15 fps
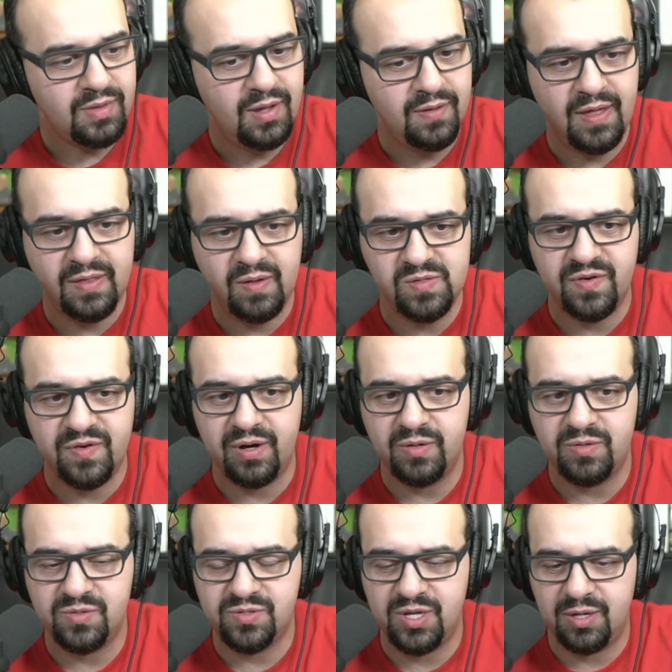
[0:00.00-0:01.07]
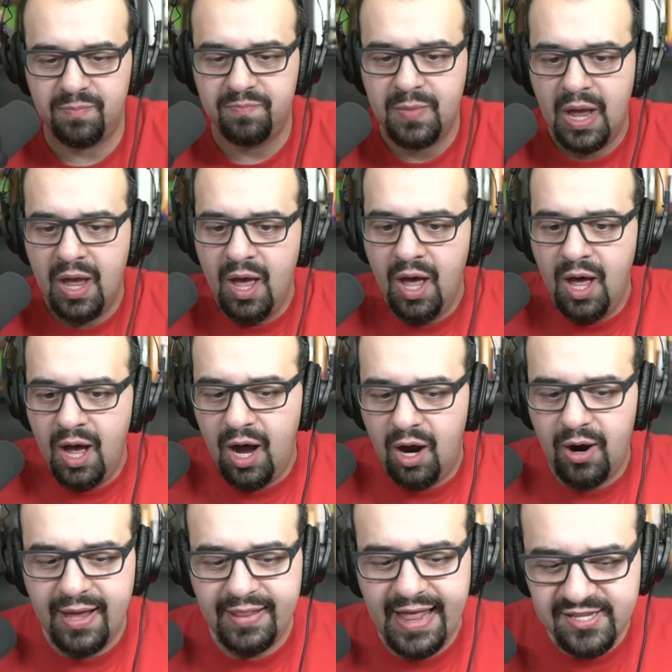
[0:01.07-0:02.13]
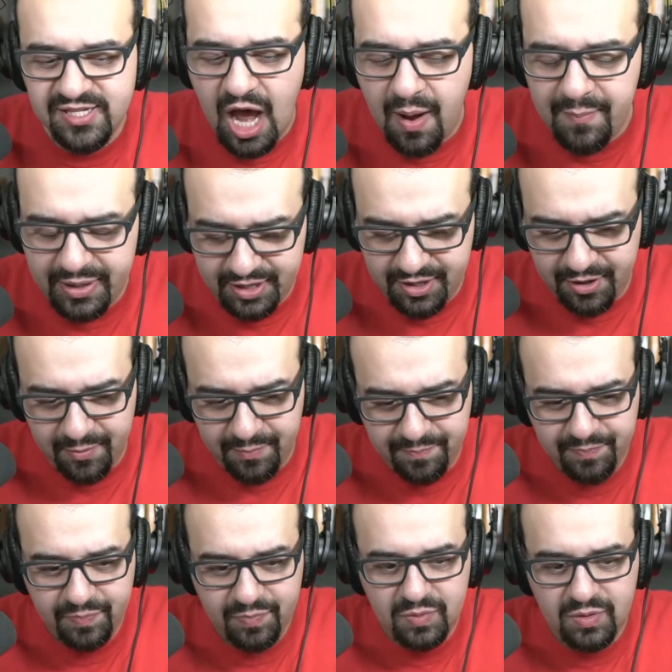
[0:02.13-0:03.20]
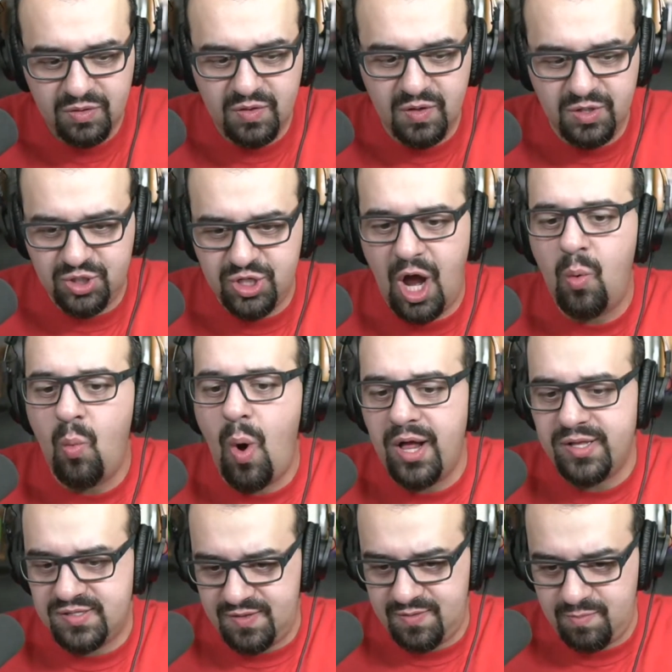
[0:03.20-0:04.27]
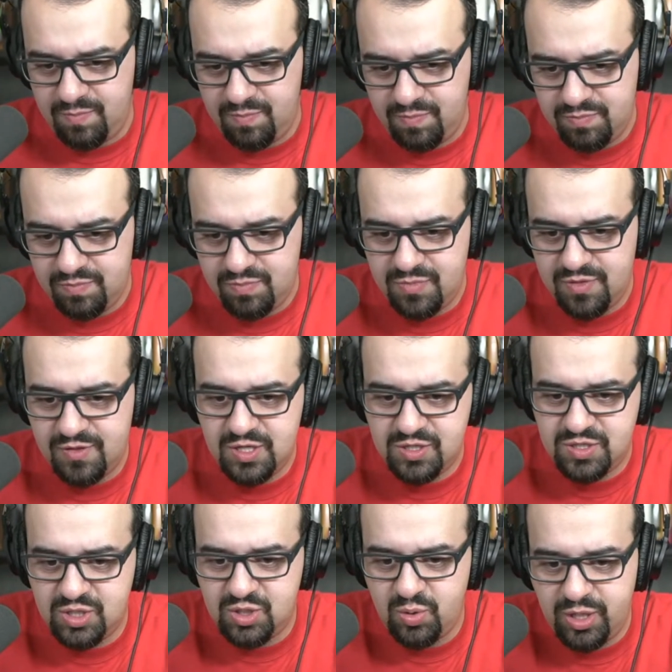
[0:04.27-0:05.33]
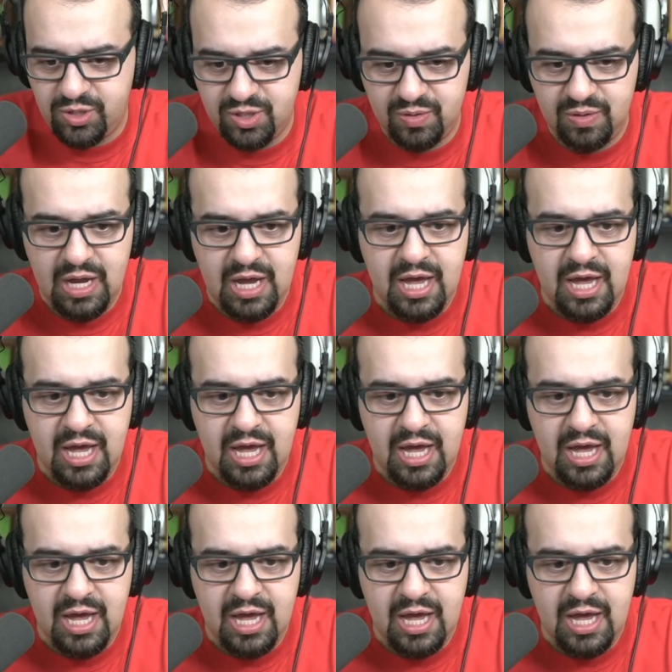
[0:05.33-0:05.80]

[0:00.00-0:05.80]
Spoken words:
Thought that was very interesting. All right, last comment here. The Deshaun Watson situation.